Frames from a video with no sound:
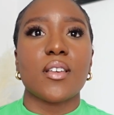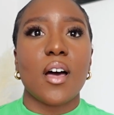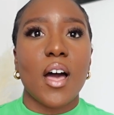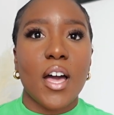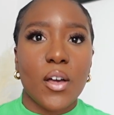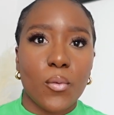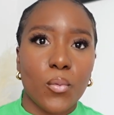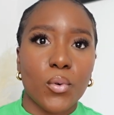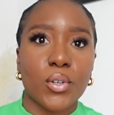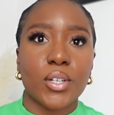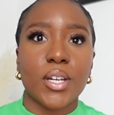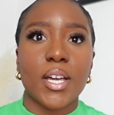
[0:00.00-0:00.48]
I
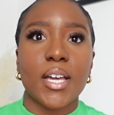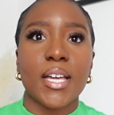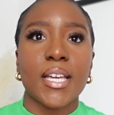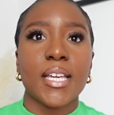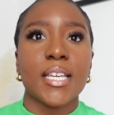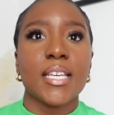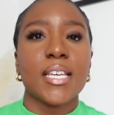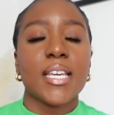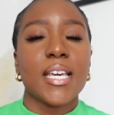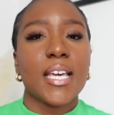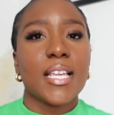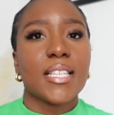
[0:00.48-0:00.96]
want to
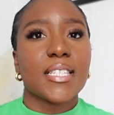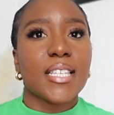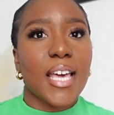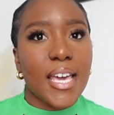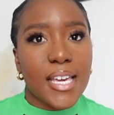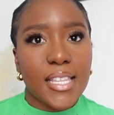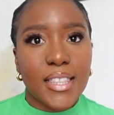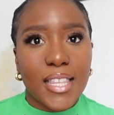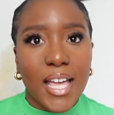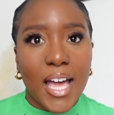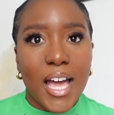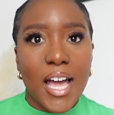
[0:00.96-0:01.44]

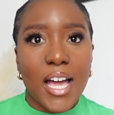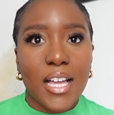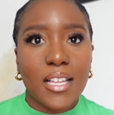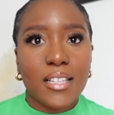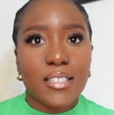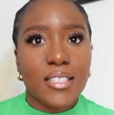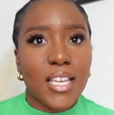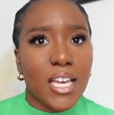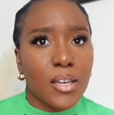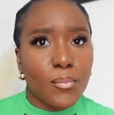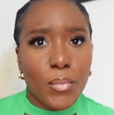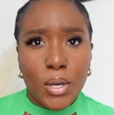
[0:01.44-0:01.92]
take
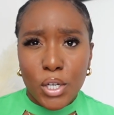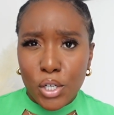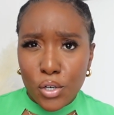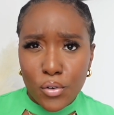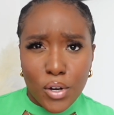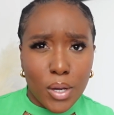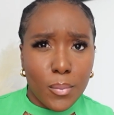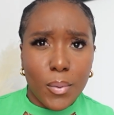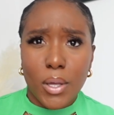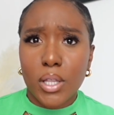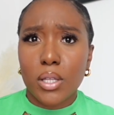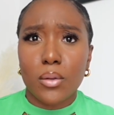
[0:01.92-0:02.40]
my
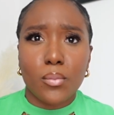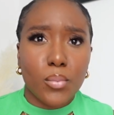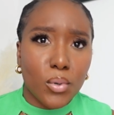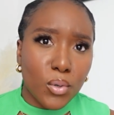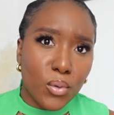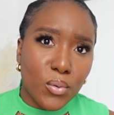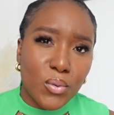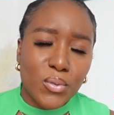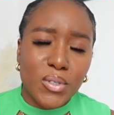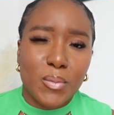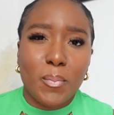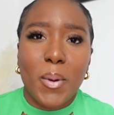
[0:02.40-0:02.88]
career by the balls,